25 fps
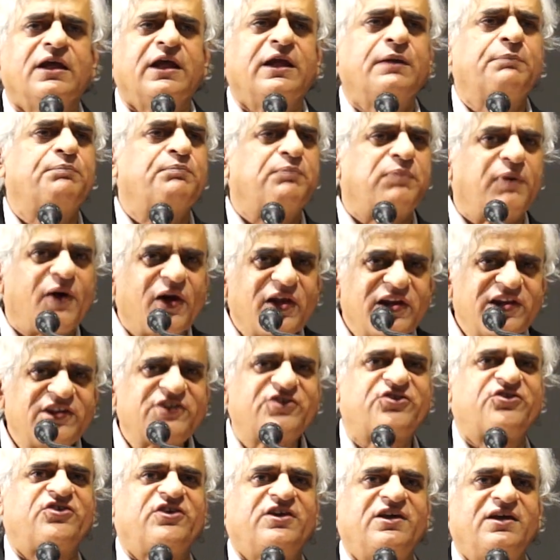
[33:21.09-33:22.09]
in
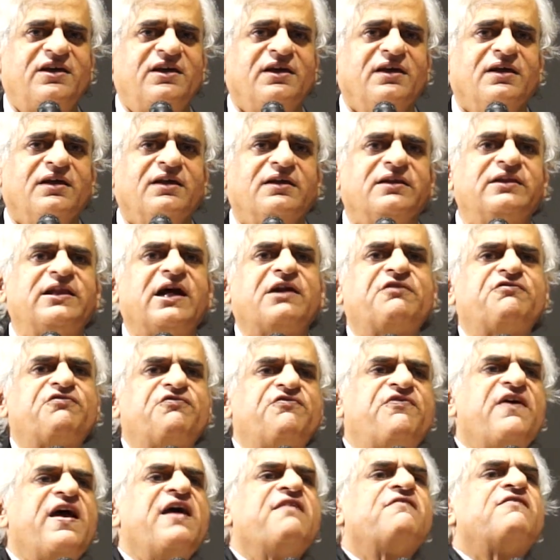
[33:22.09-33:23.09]
policy
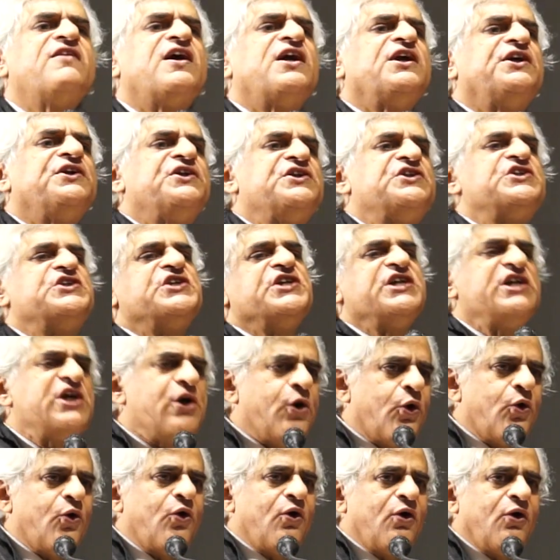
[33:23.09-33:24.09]
that favored
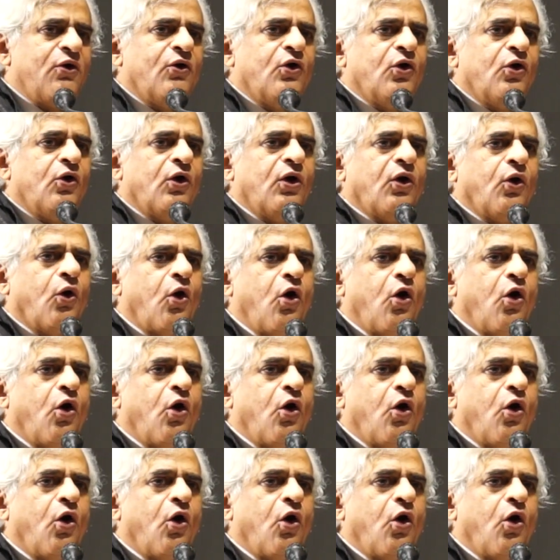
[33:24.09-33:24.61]
Jio